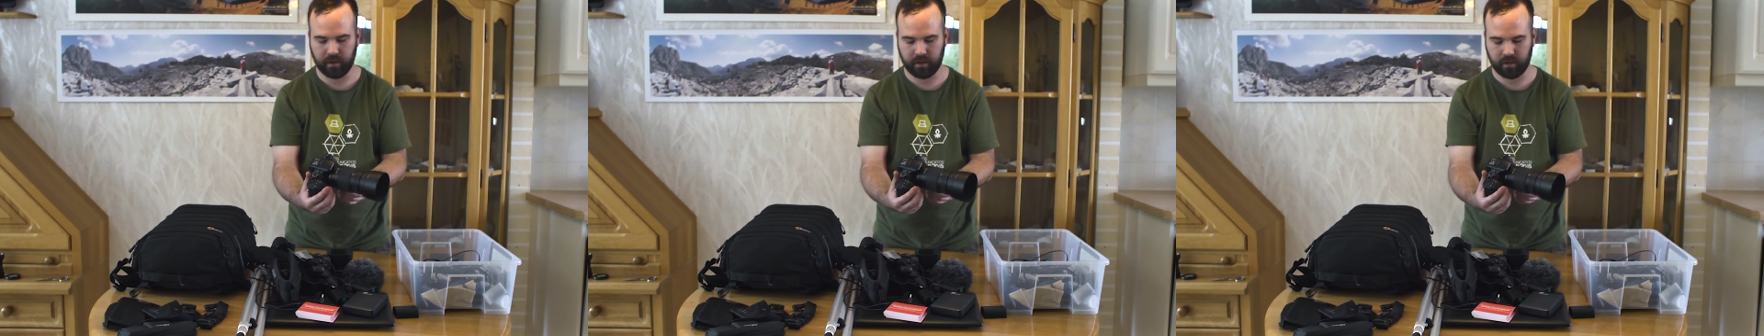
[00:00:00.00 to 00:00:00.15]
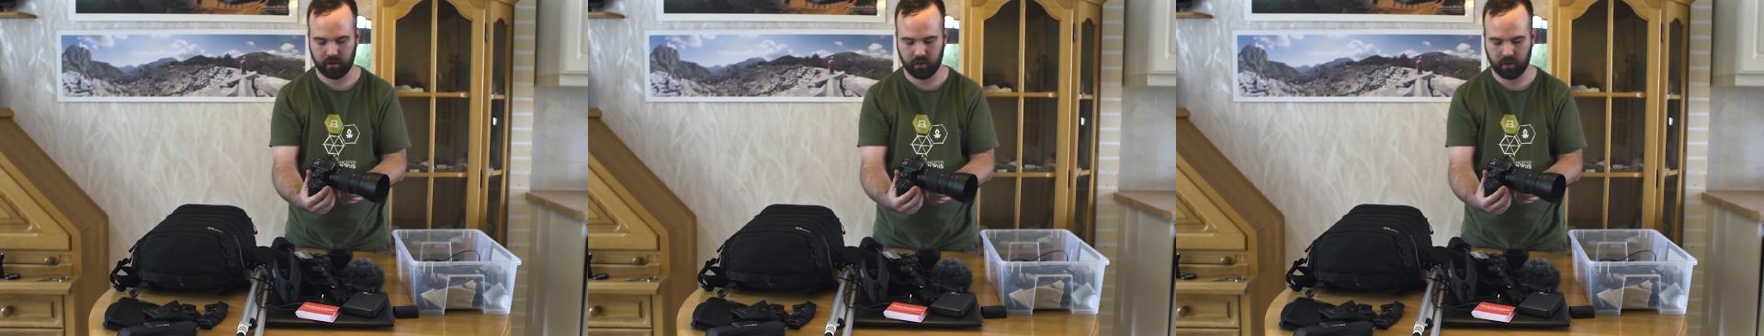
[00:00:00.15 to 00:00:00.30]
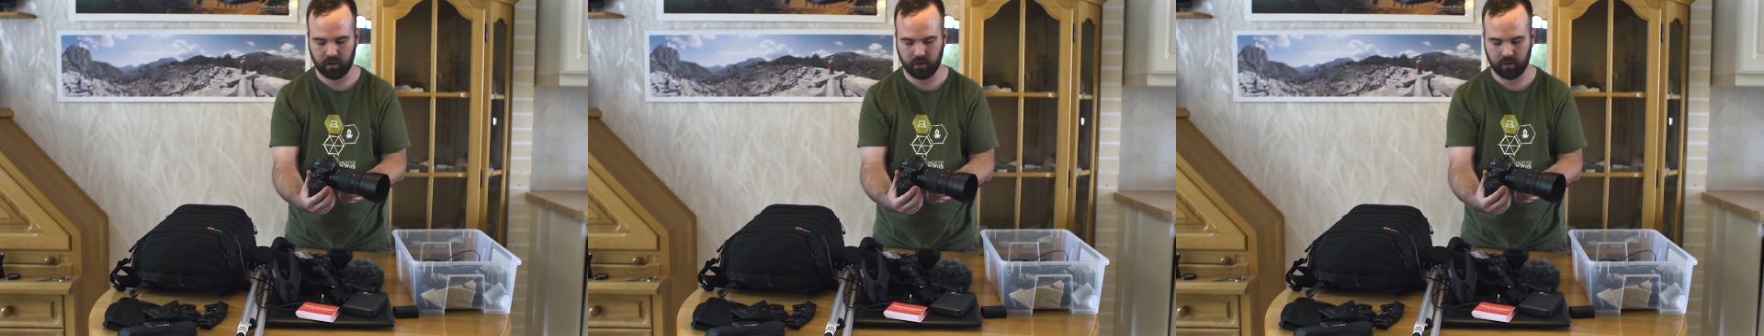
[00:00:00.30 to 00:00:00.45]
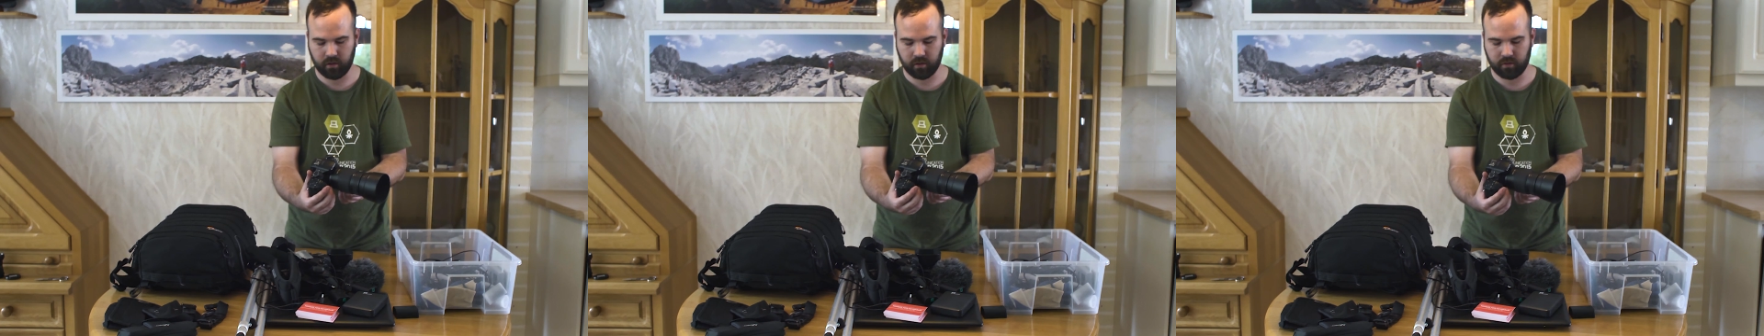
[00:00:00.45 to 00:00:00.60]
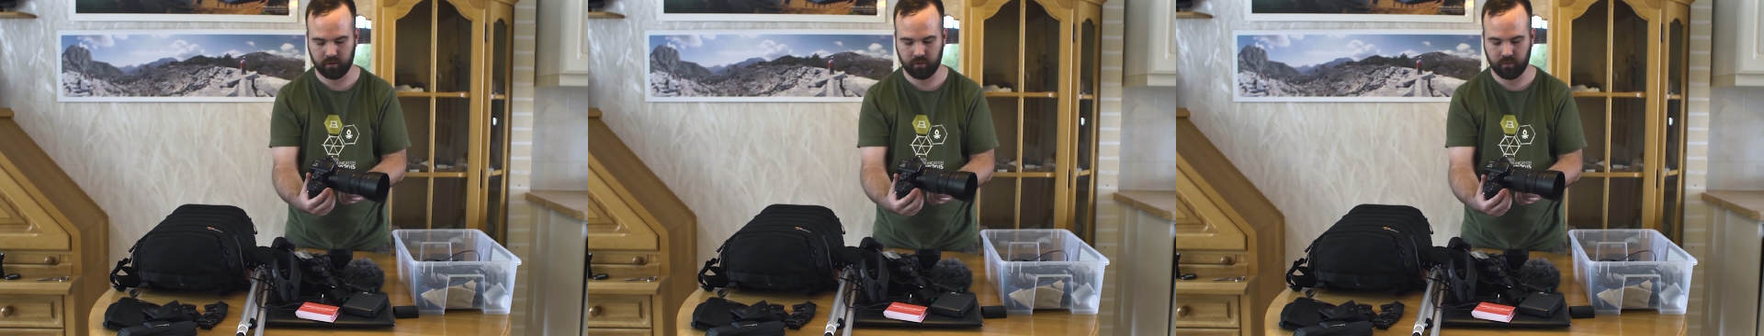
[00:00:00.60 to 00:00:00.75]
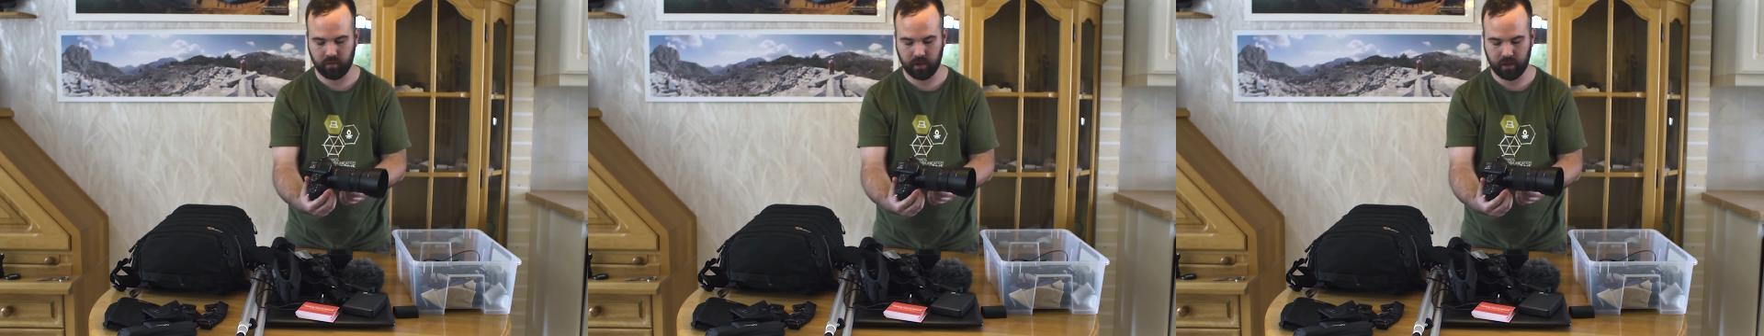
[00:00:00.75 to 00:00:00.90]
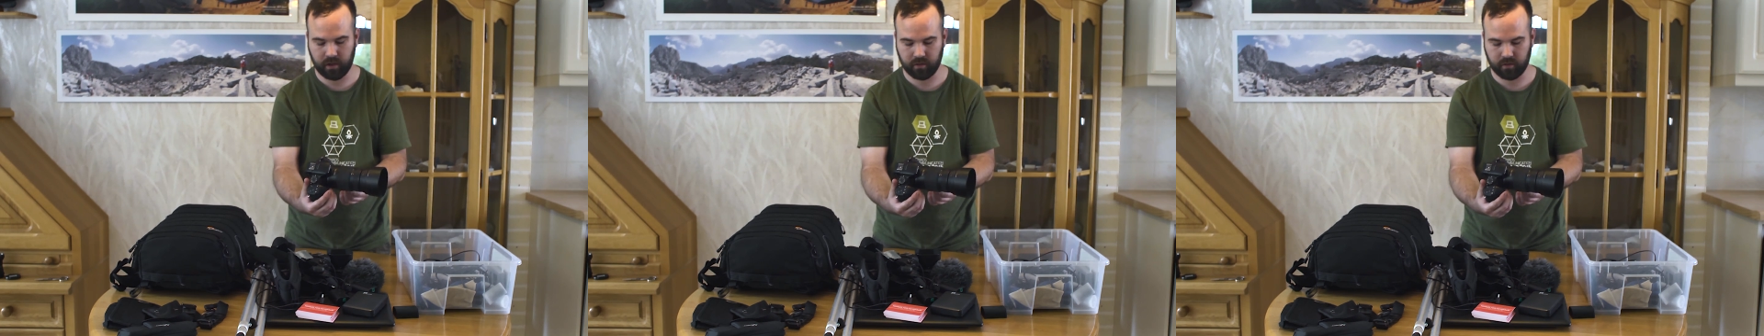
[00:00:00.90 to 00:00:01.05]
with a
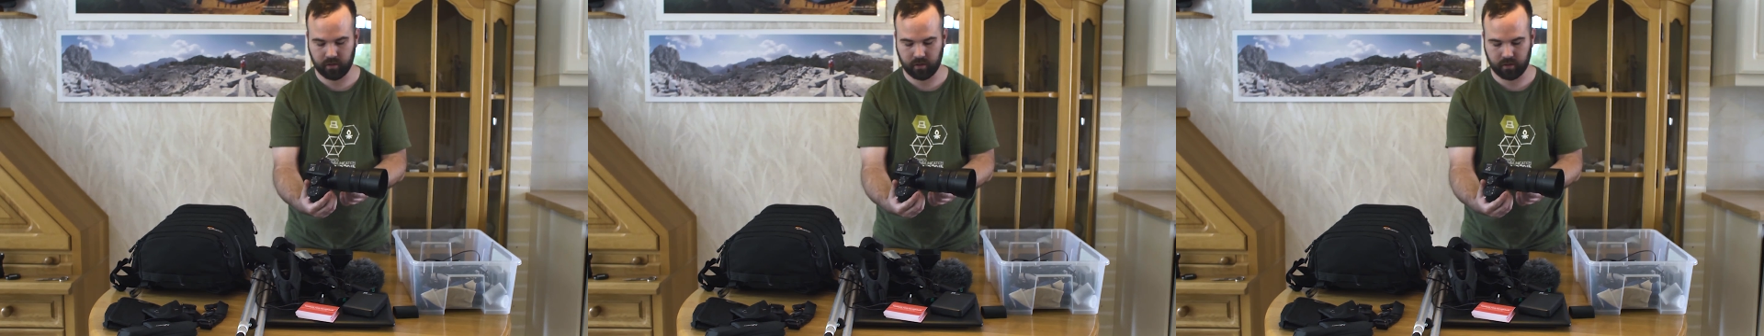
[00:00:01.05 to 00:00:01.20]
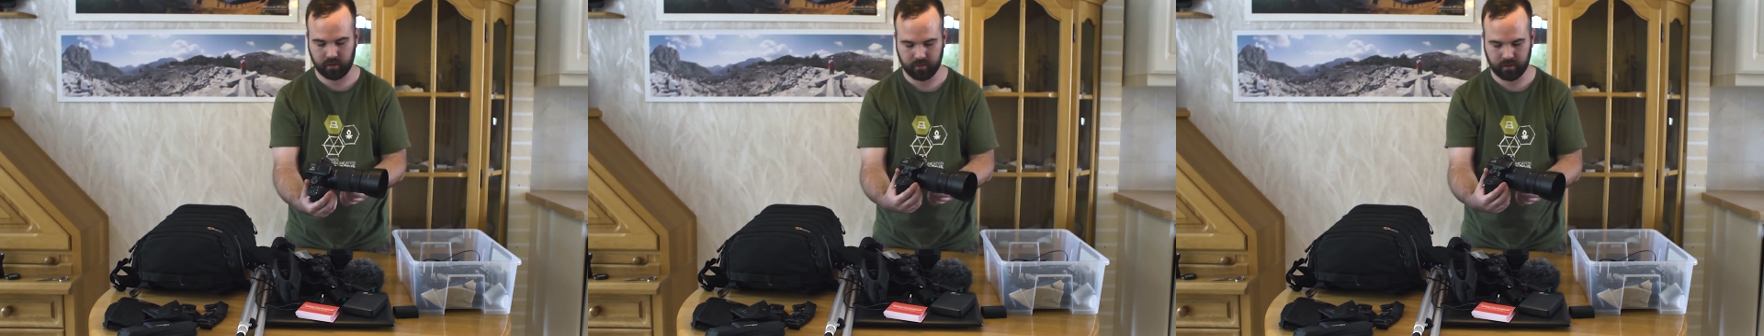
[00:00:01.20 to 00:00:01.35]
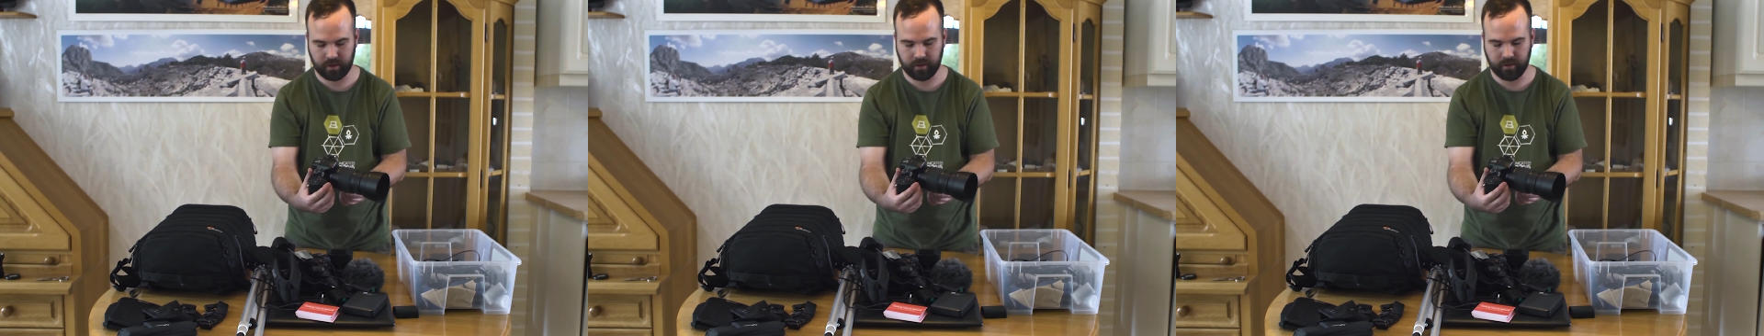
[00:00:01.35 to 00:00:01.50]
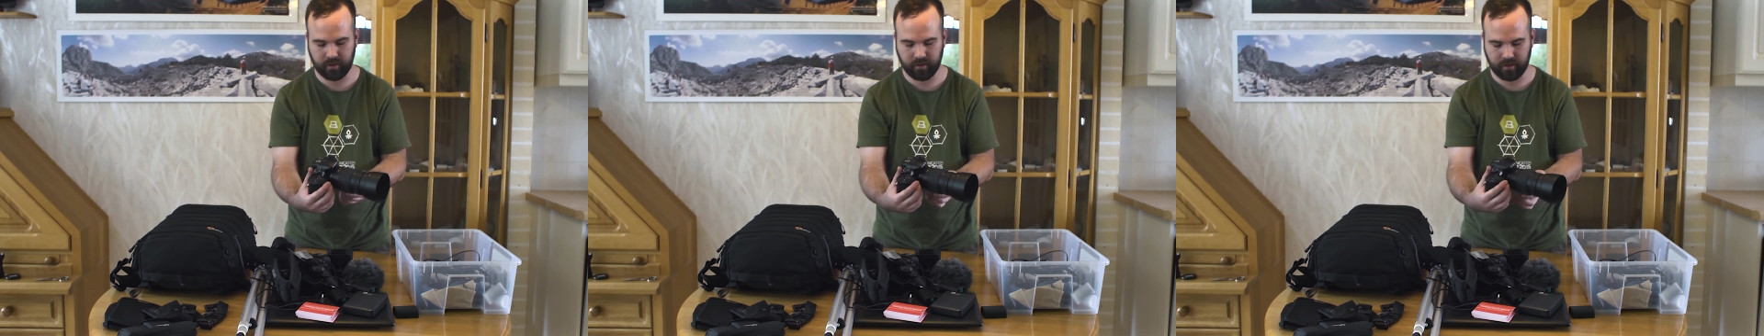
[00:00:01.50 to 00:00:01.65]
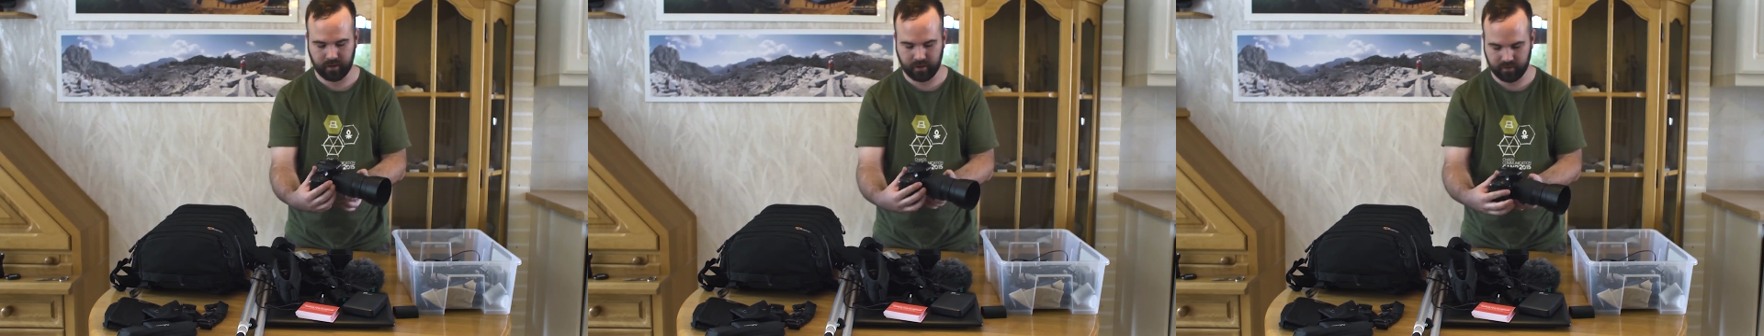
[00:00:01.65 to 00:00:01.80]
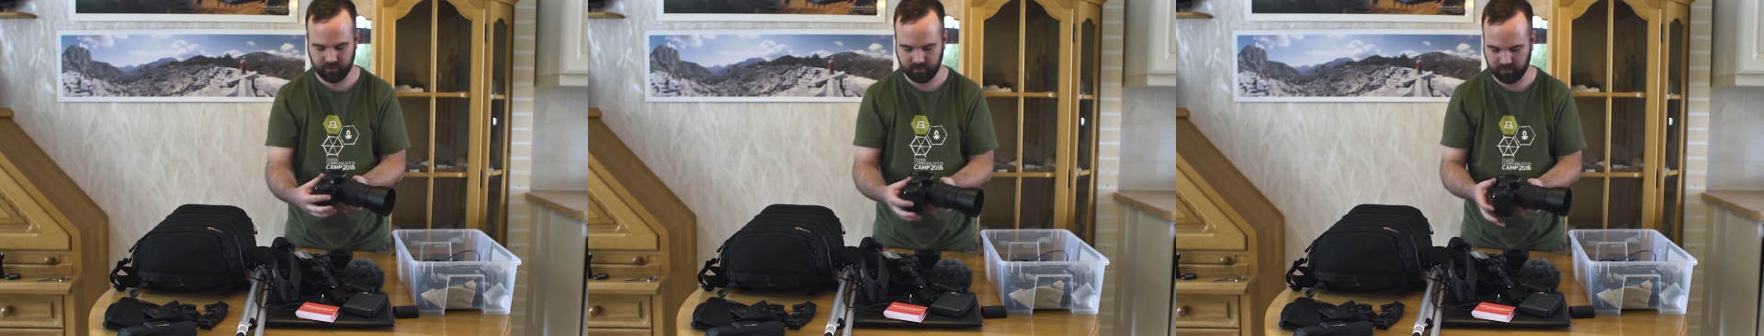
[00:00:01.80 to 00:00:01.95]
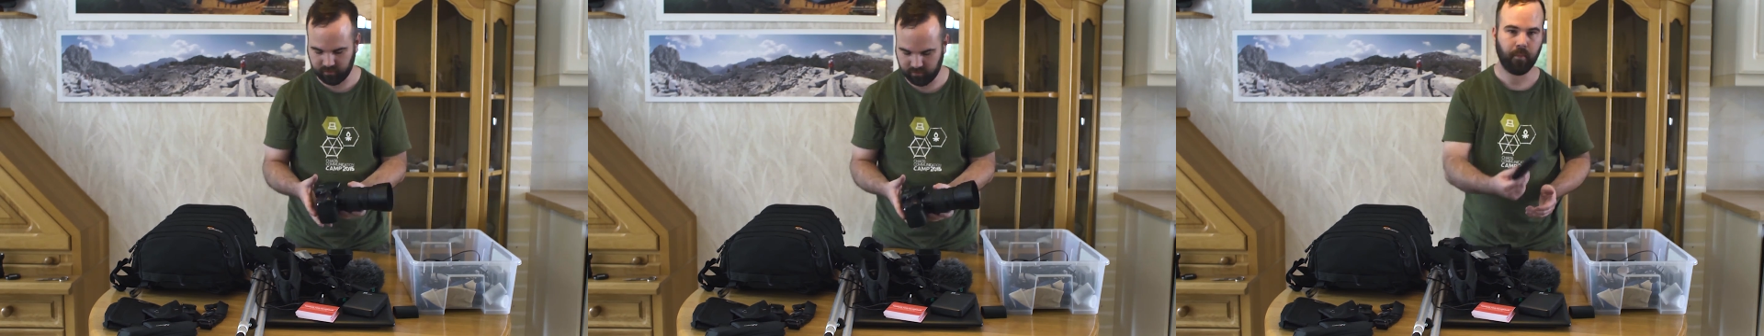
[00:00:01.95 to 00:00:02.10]
100-300 tele
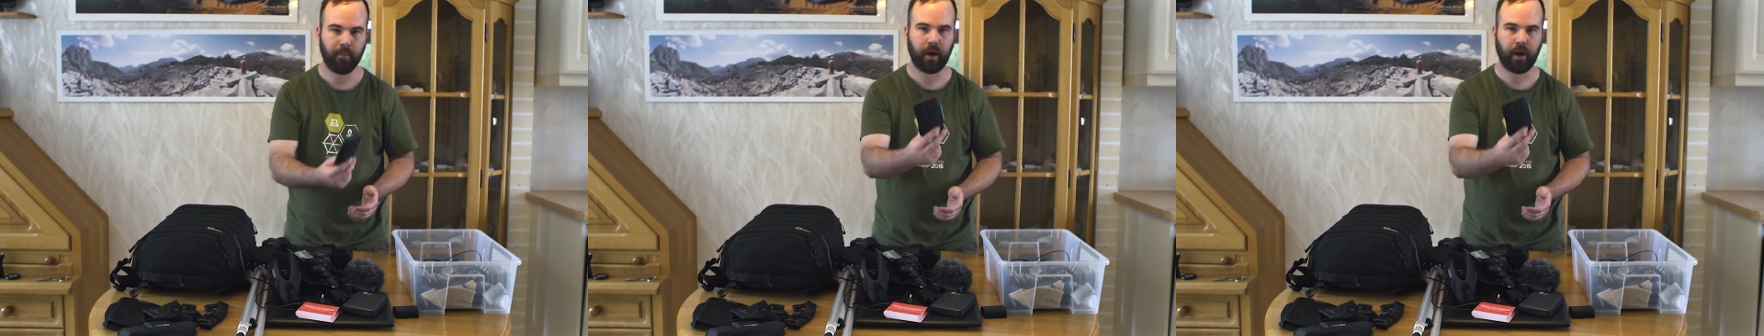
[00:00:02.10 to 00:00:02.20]
lens,